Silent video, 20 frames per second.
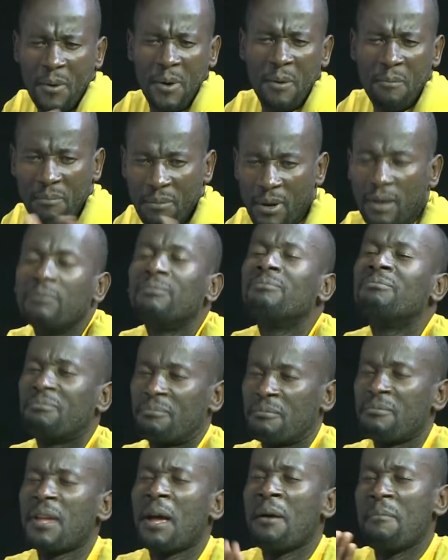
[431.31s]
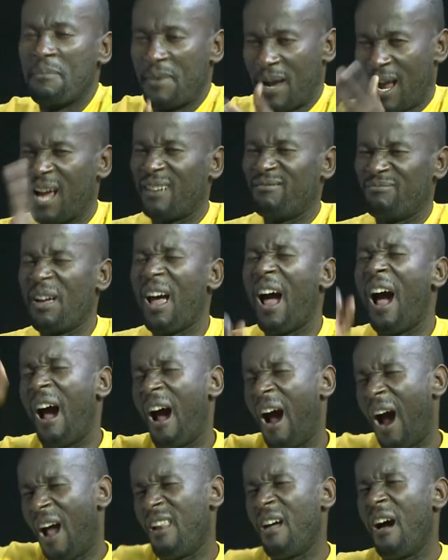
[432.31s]
I have to rely on a
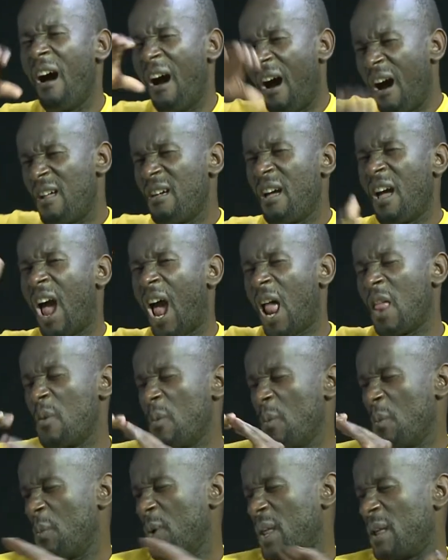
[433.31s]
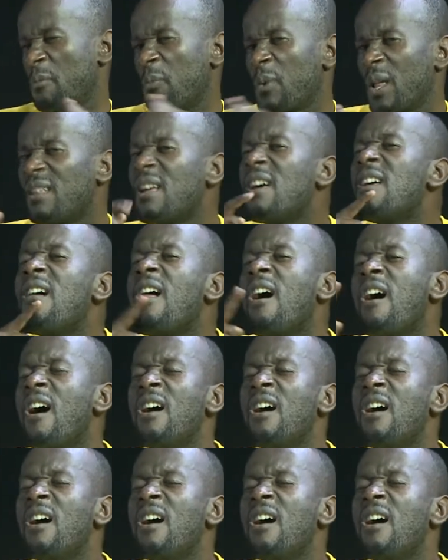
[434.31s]
hearing person to help me.